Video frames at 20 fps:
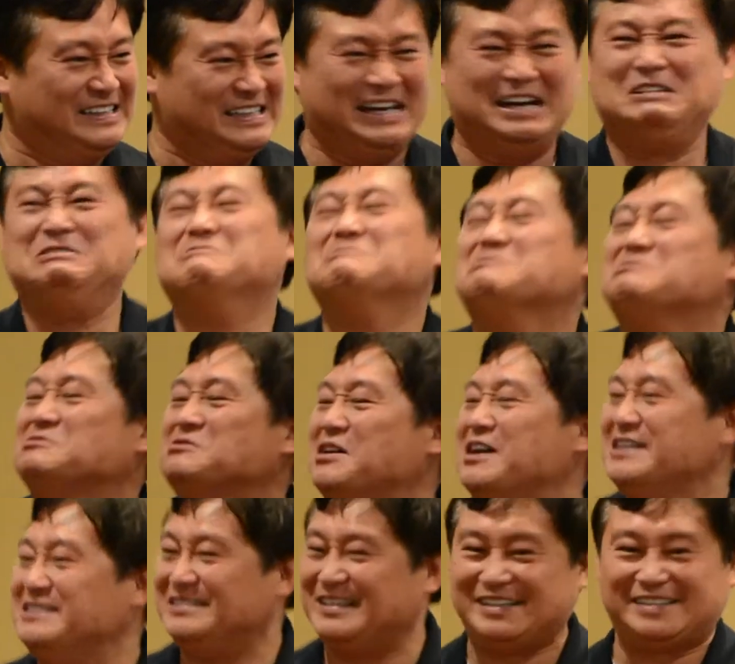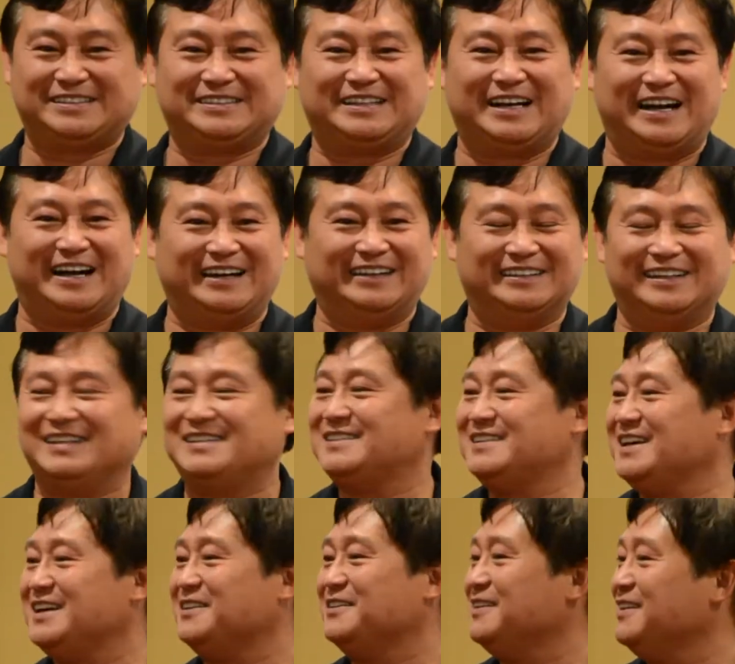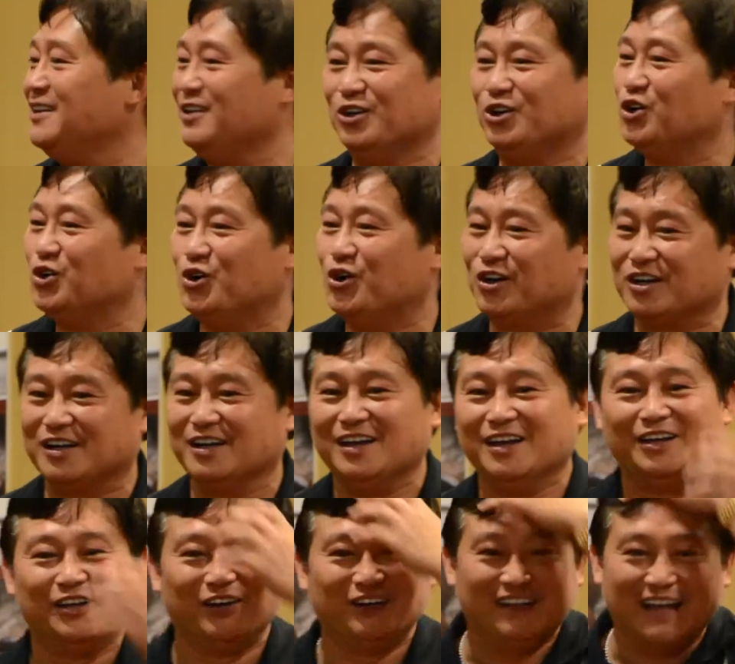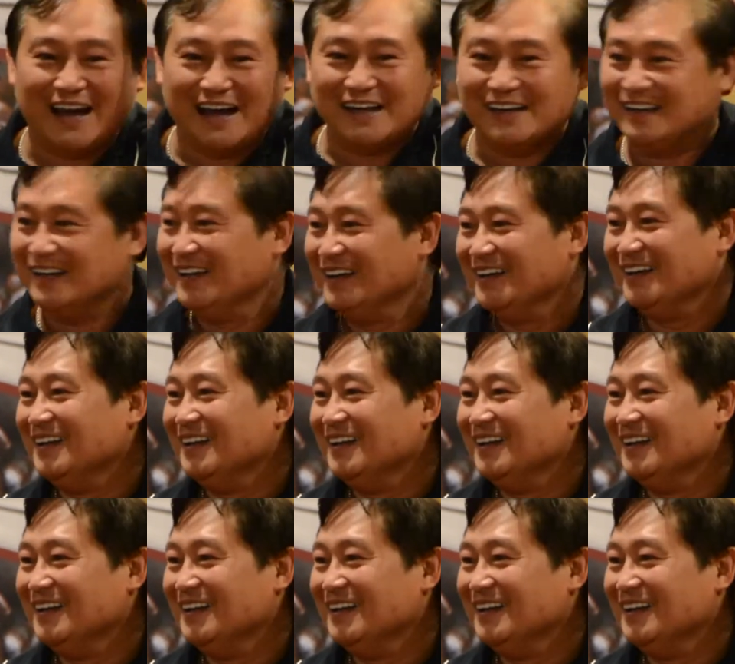I want this car. That's it. You're hooked. You're done.